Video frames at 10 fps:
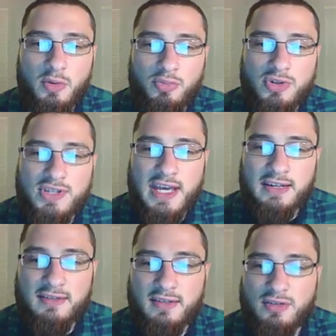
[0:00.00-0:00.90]

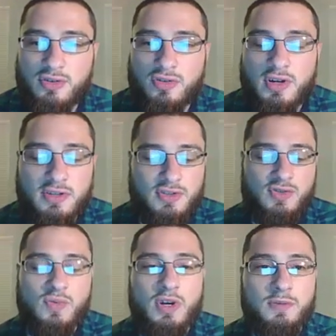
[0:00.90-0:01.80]
protect the neurons
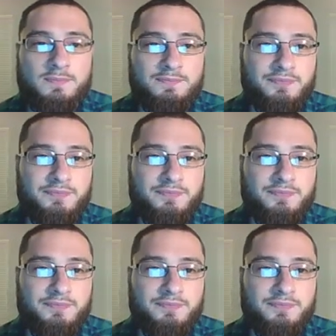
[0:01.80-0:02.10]
as well.